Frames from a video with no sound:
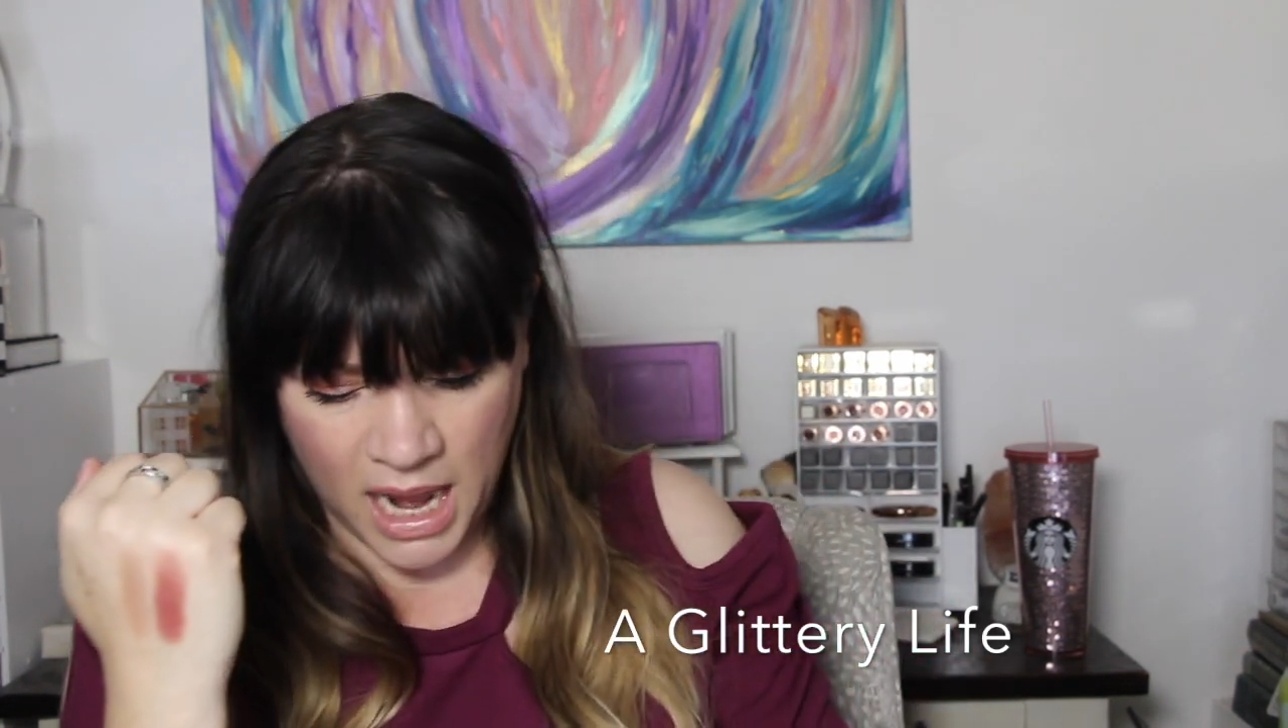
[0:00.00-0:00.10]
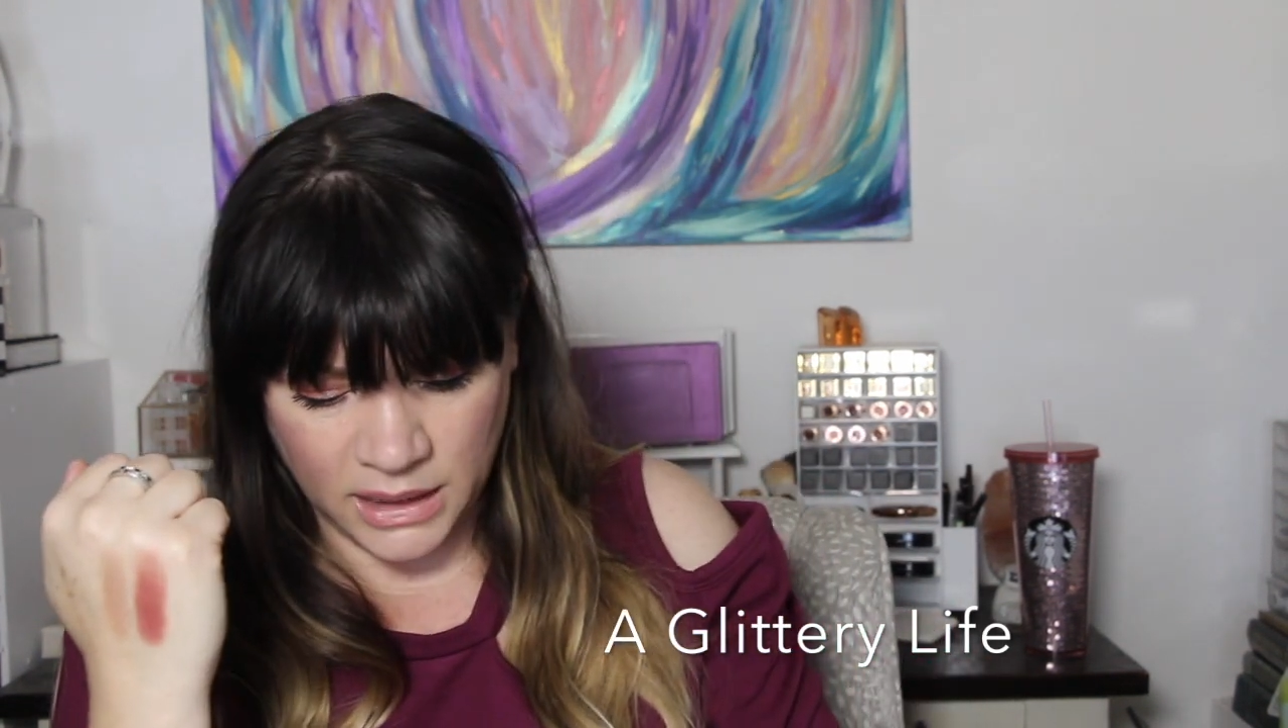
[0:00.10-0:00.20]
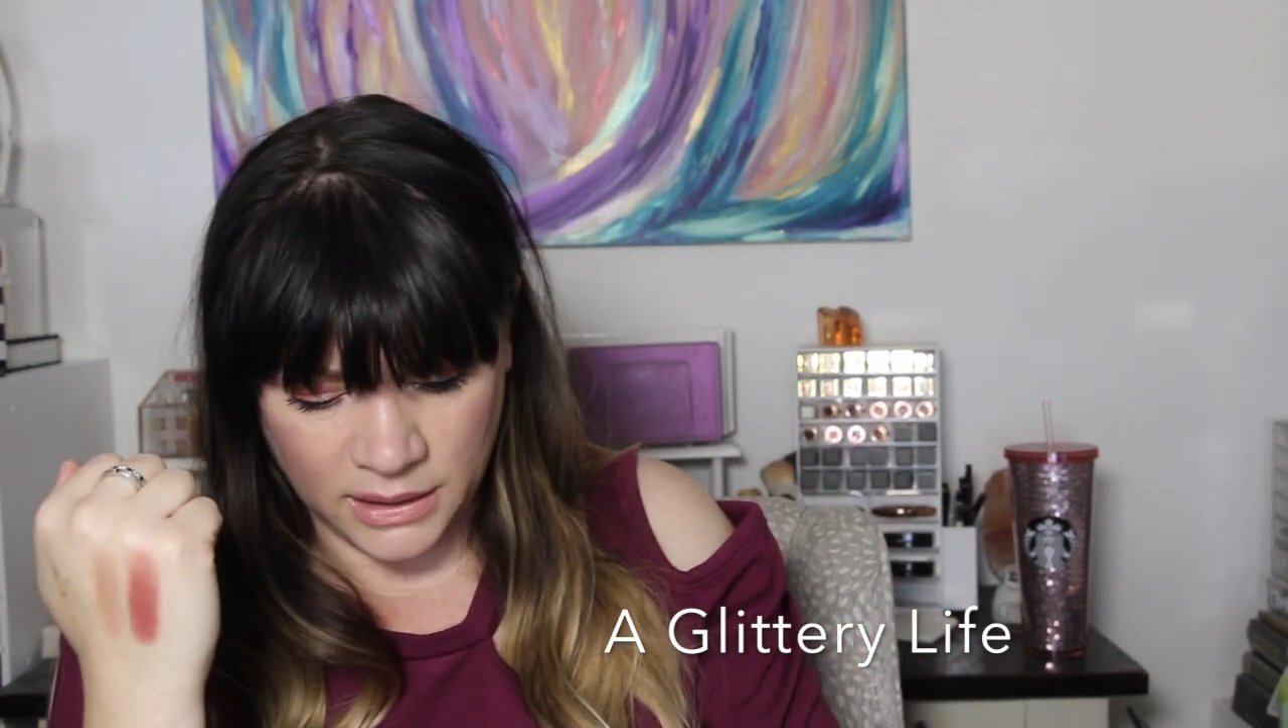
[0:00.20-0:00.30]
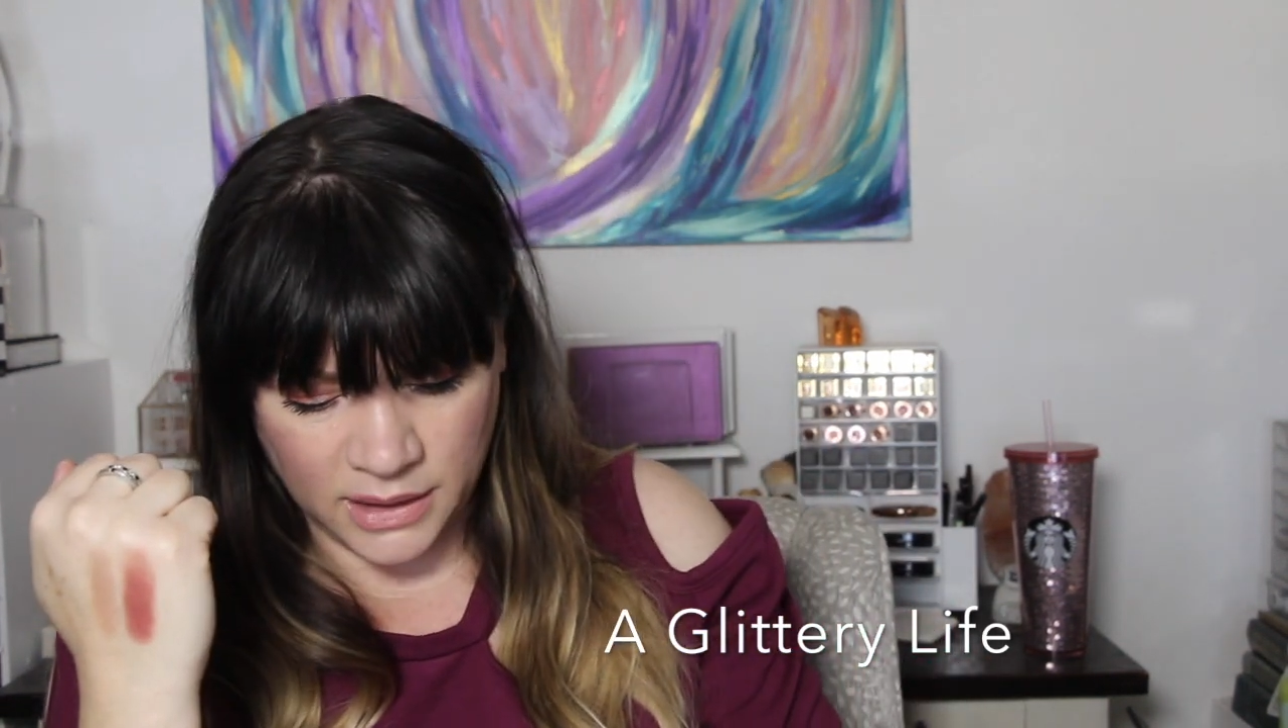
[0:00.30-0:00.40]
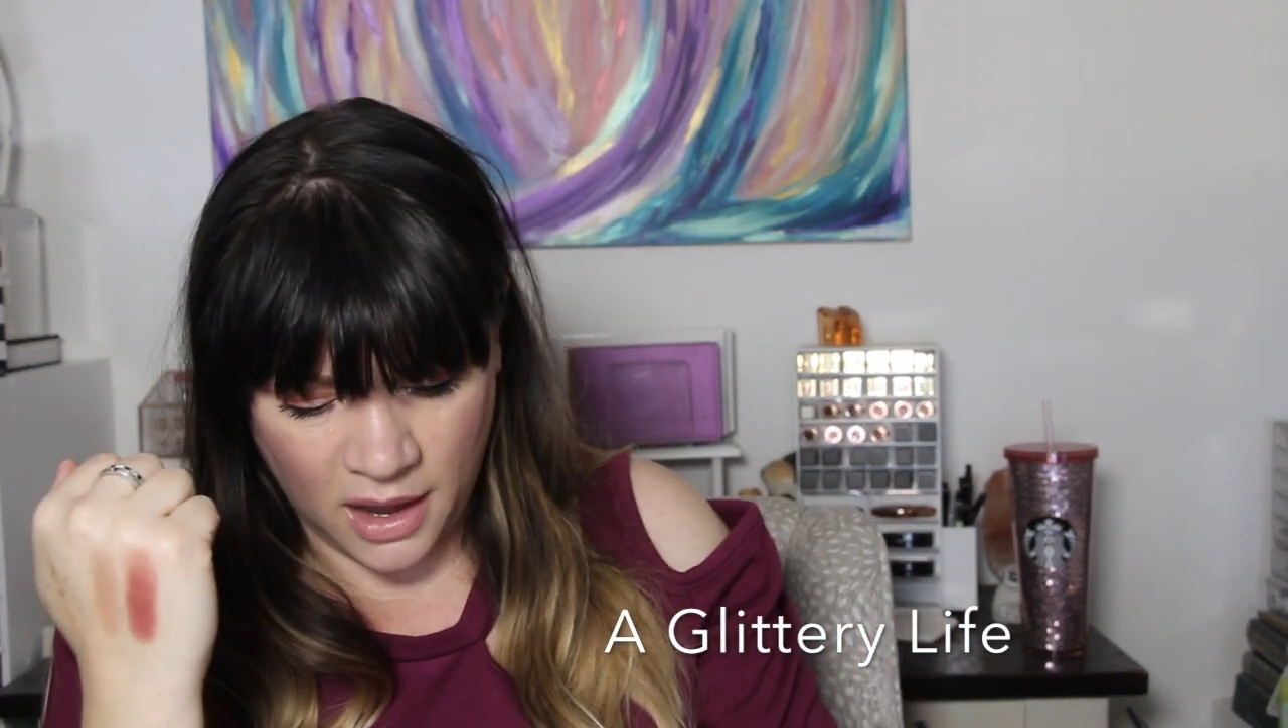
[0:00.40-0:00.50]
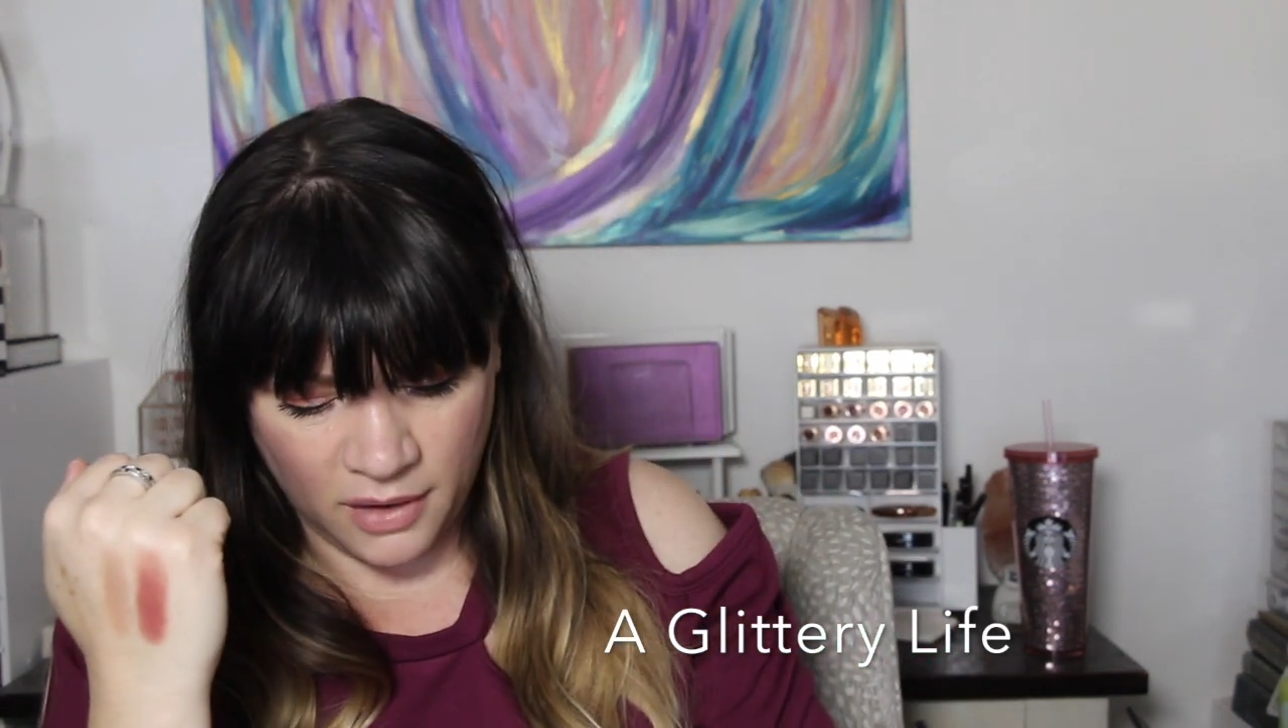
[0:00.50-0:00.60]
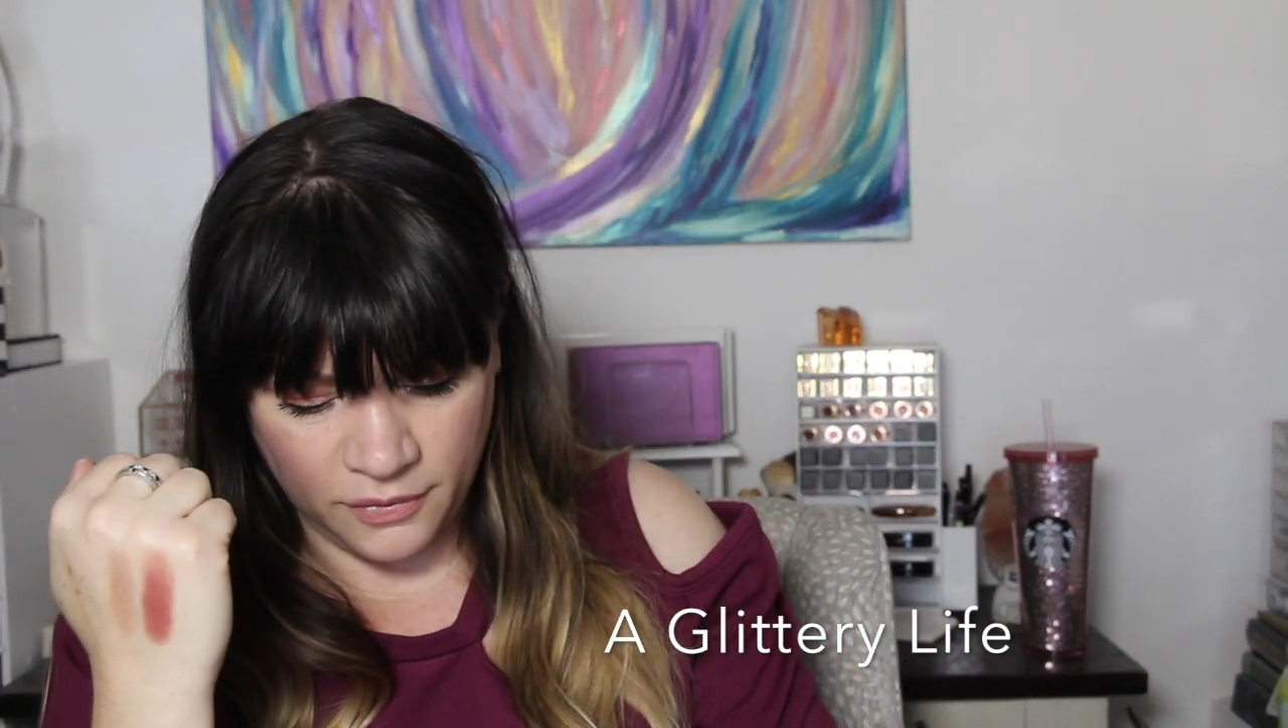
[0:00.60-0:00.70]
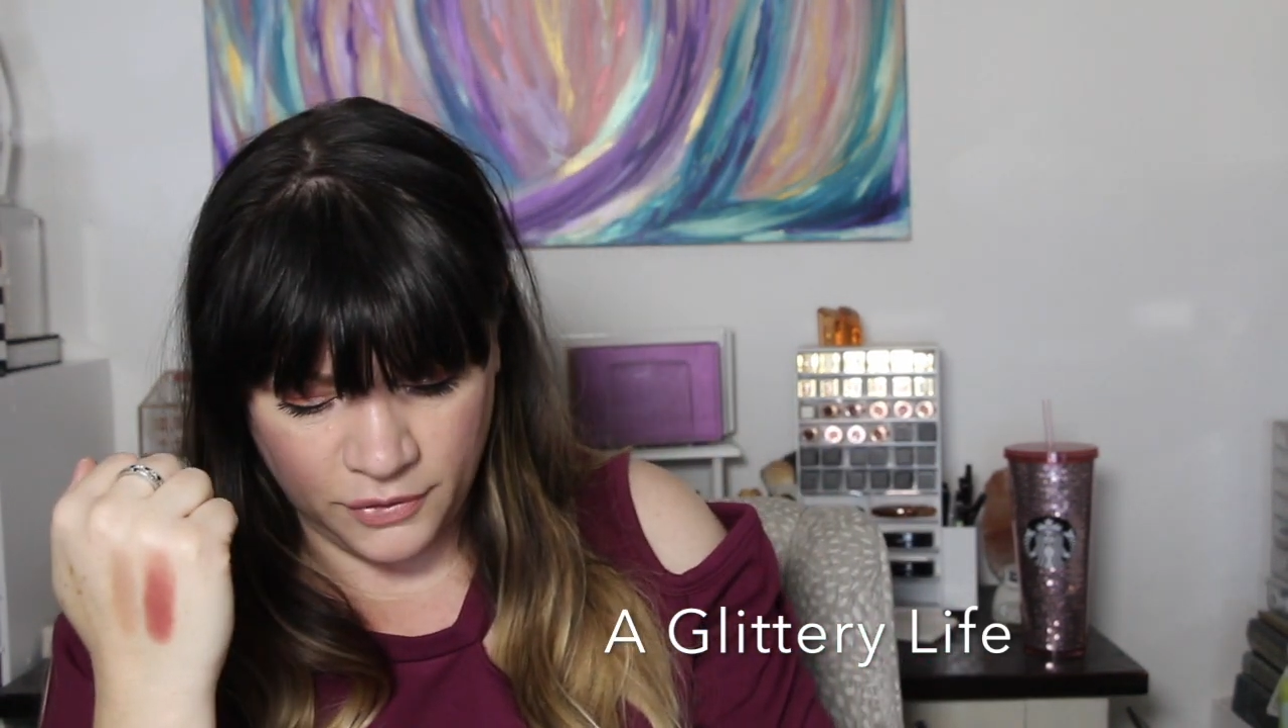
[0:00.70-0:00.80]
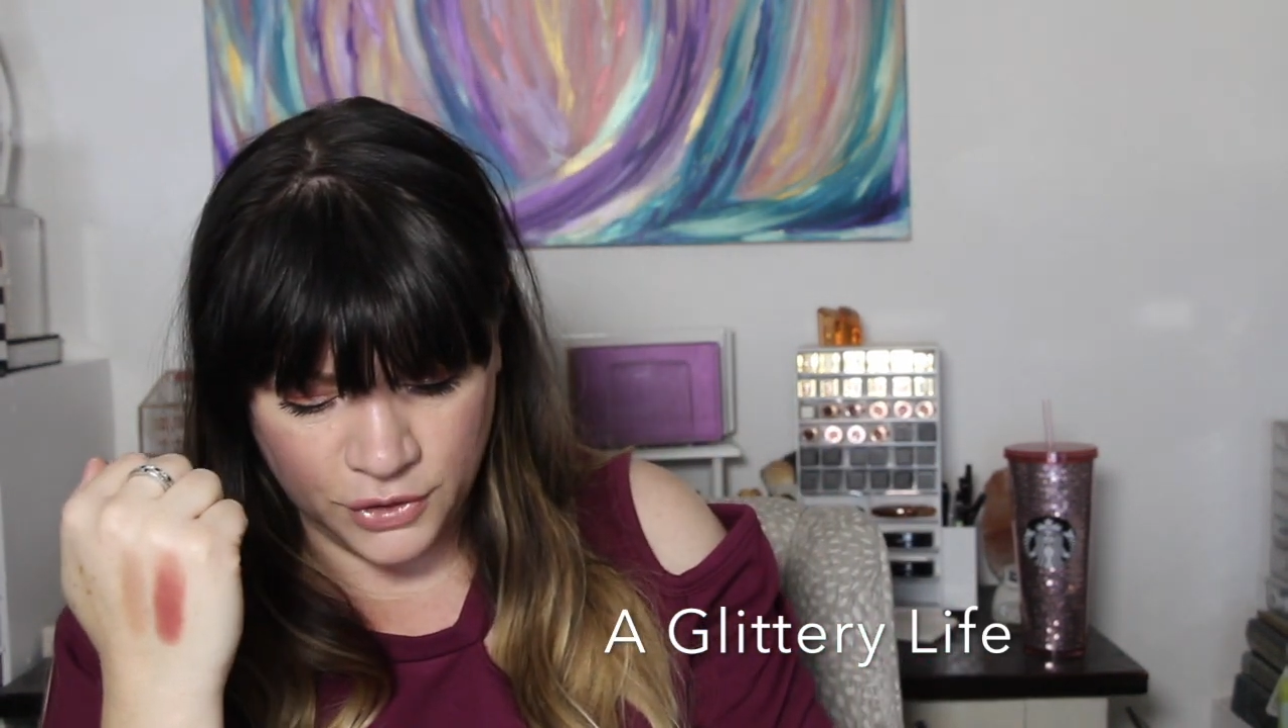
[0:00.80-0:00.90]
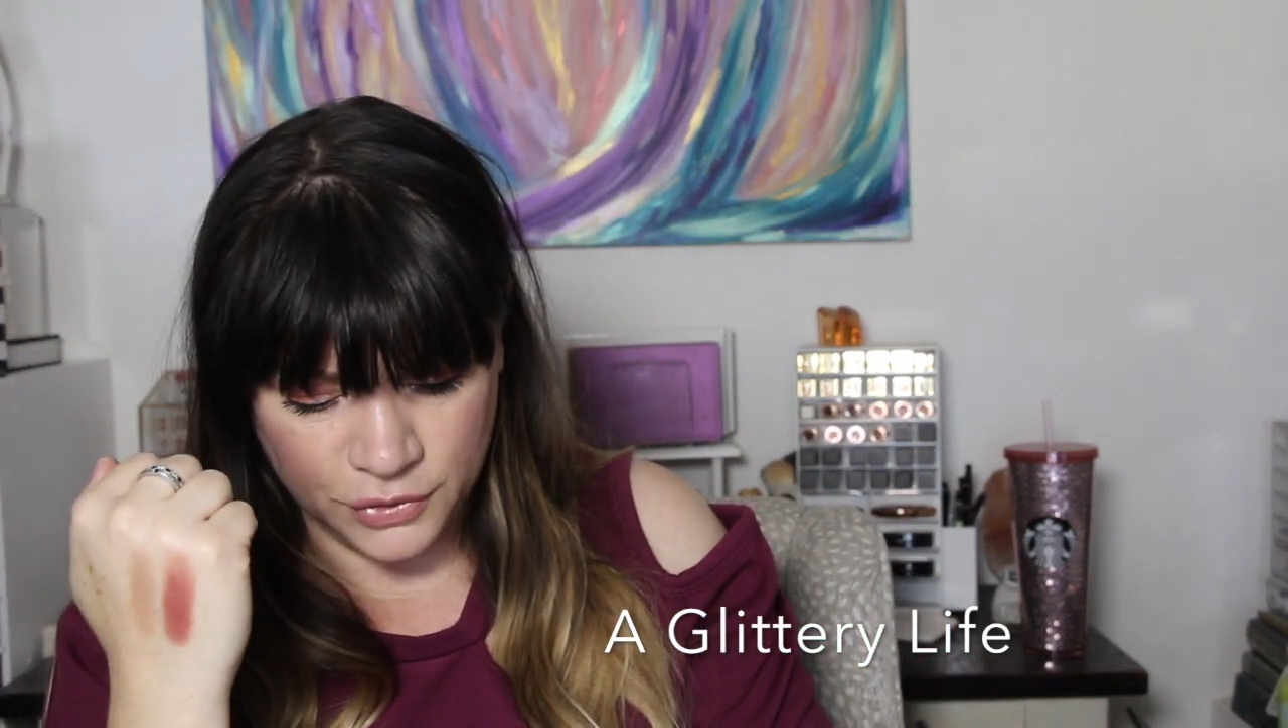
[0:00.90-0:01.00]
I love